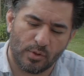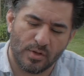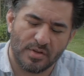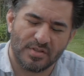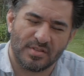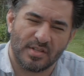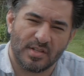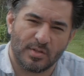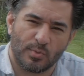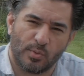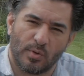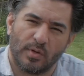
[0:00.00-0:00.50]

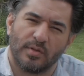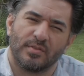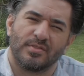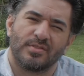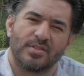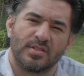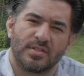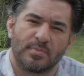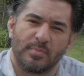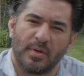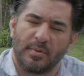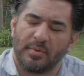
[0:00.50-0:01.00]
whereas this
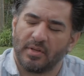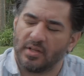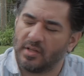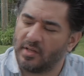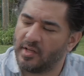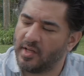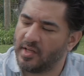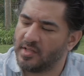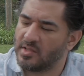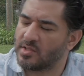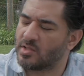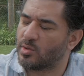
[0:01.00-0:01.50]
one's just maybe a
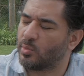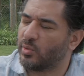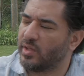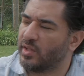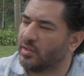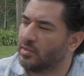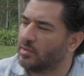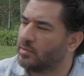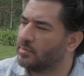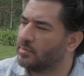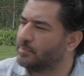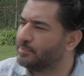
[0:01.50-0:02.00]
hint sweeter.